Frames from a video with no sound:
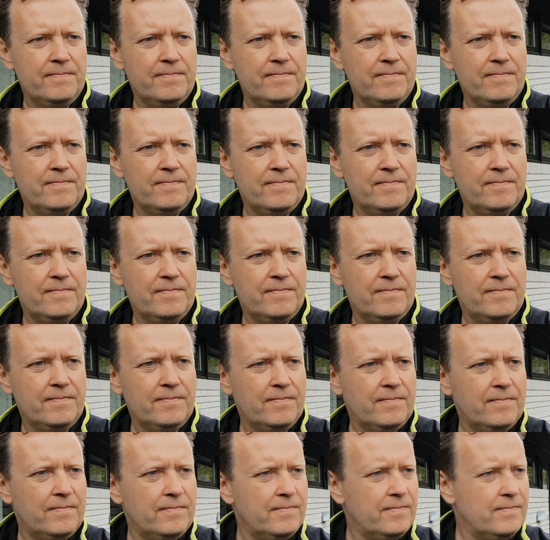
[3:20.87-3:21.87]

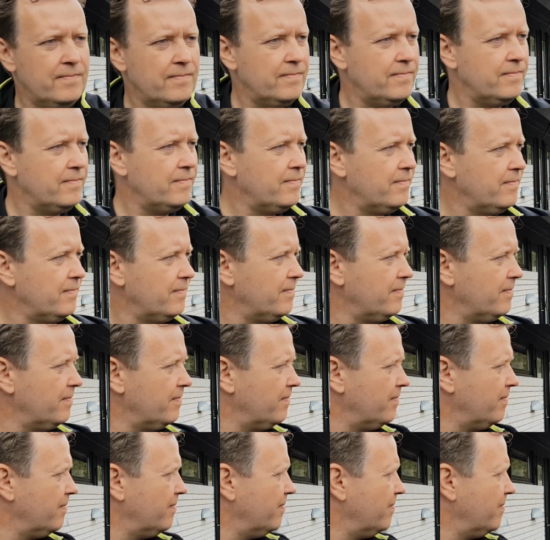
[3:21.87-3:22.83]
[no speech]